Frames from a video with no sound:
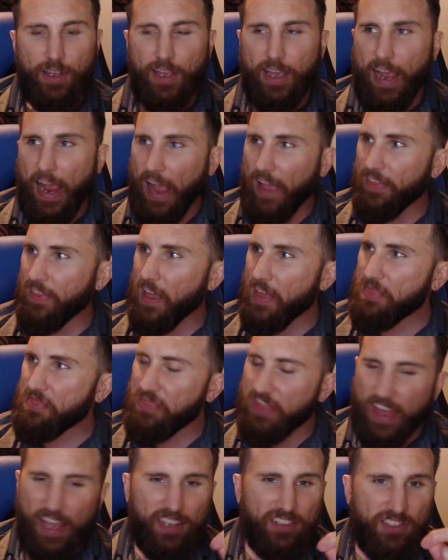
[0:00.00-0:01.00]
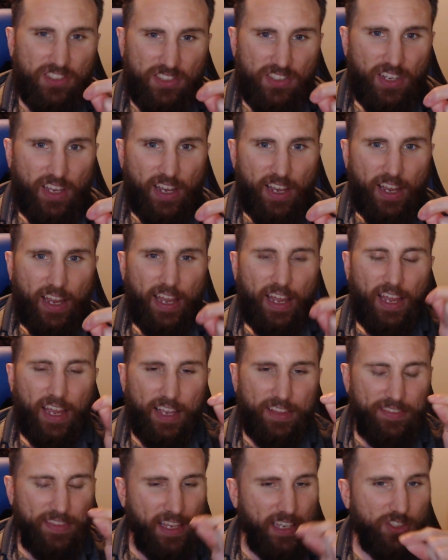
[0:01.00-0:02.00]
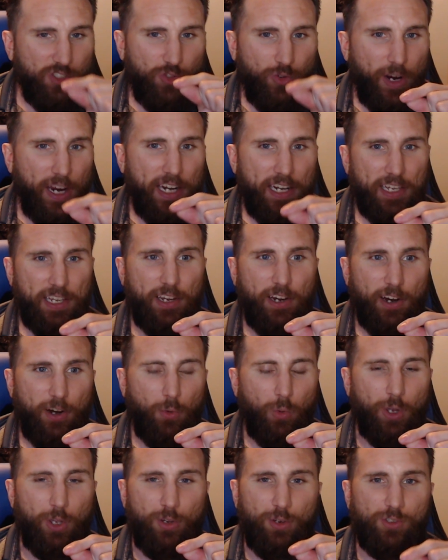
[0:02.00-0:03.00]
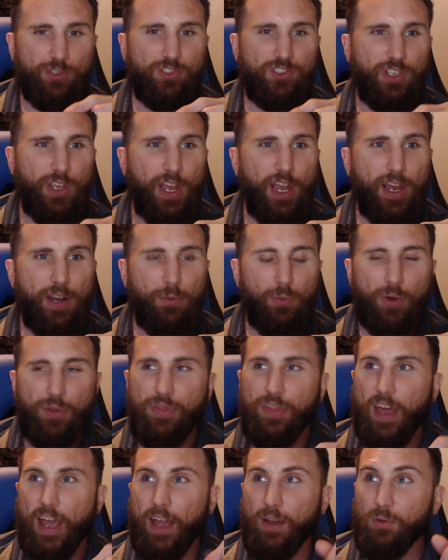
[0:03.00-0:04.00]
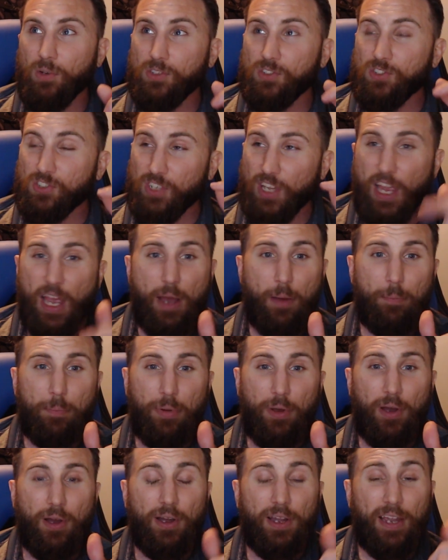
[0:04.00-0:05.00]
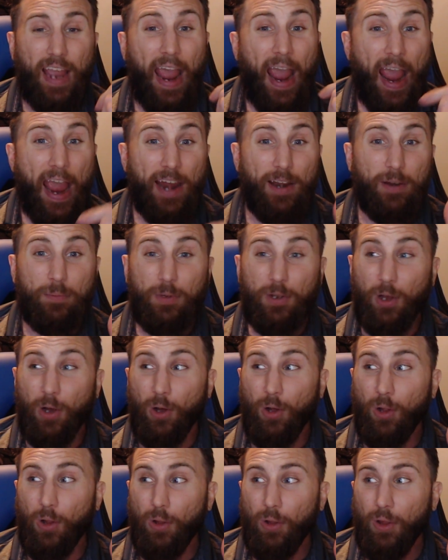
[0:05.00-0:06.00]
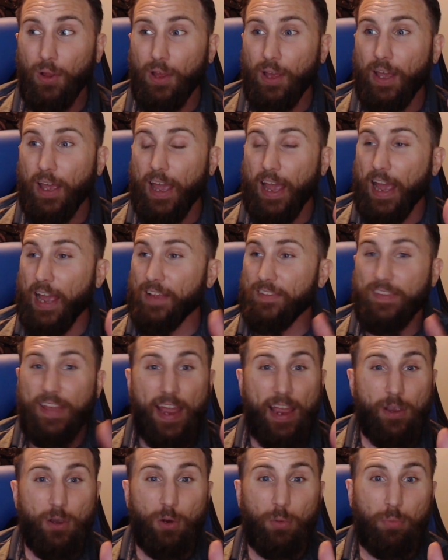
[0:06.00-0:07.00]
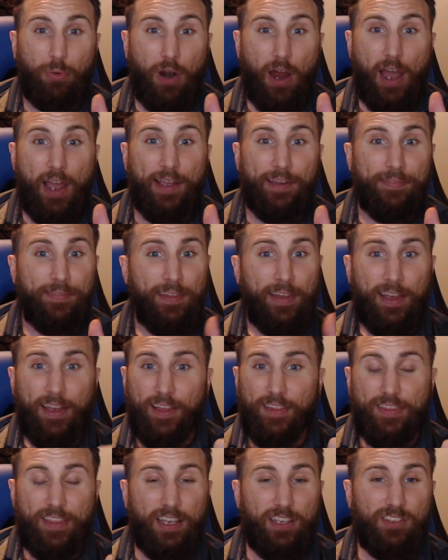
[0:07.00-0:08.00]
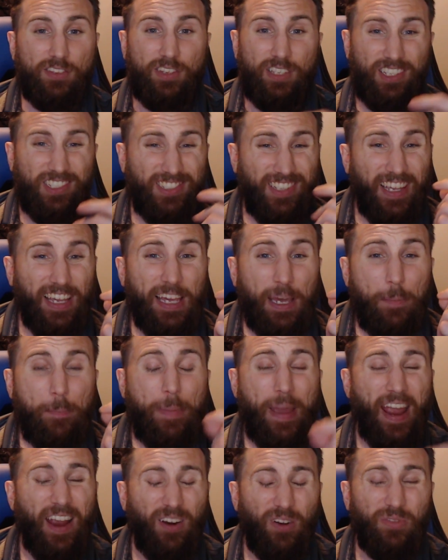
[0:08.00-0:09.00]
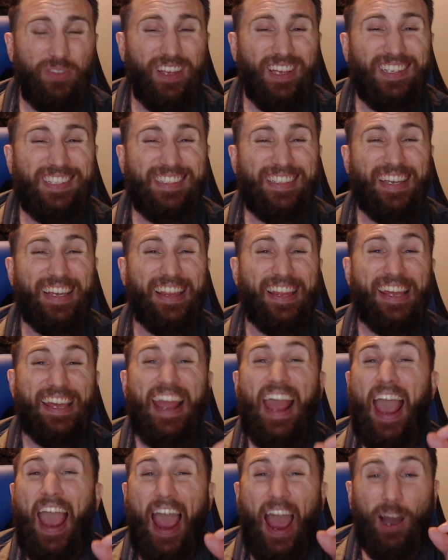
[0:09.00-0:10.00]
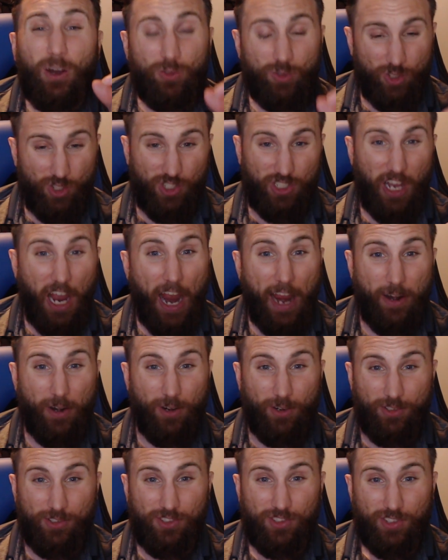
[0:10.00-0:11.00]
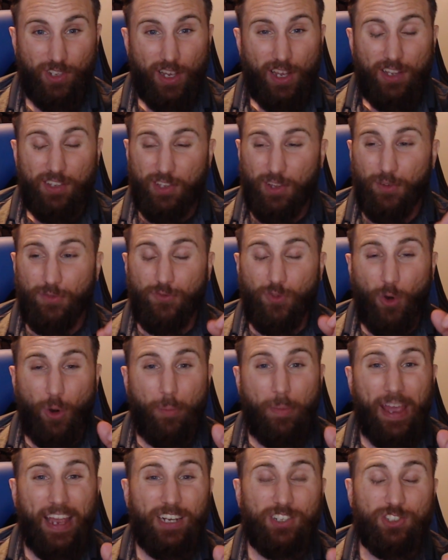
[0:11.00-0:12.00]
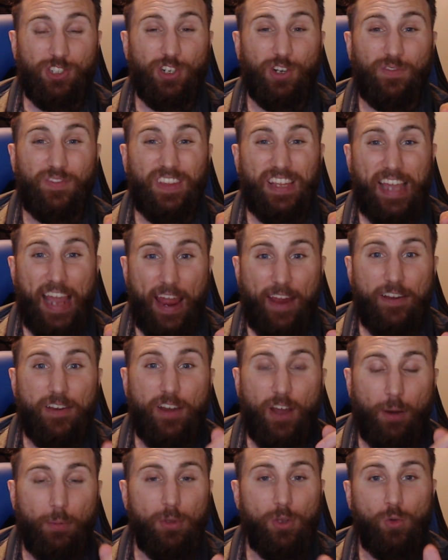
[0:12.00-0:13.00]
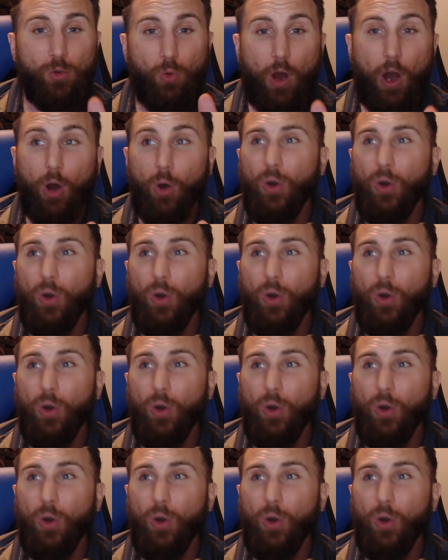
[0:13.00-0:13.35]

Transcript: and that this this right here, what you're seeing with with CM Punk, Adam Cole, and Daniel Bryan, this, he, he compared this to the outsiders, to the formation of the NWO.